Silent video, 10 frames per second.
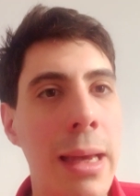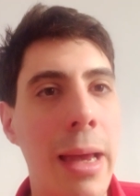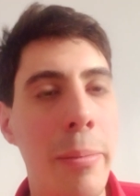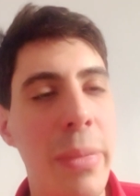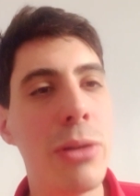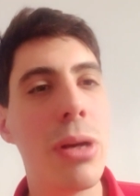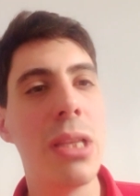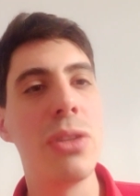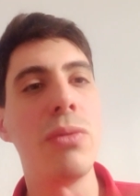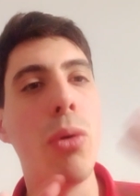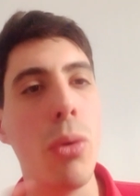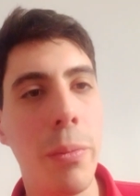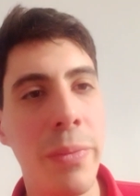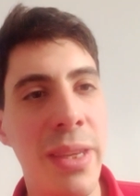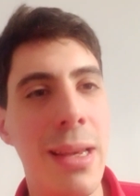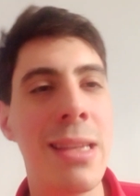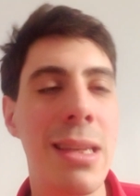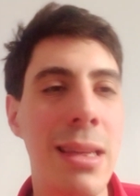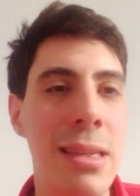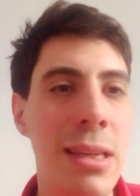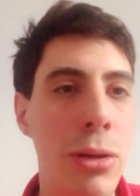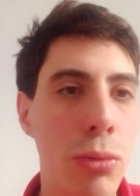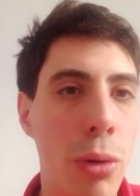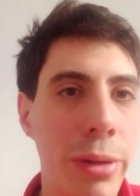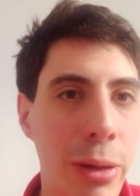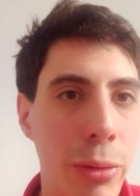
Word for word: and be transformed as it is in neurotic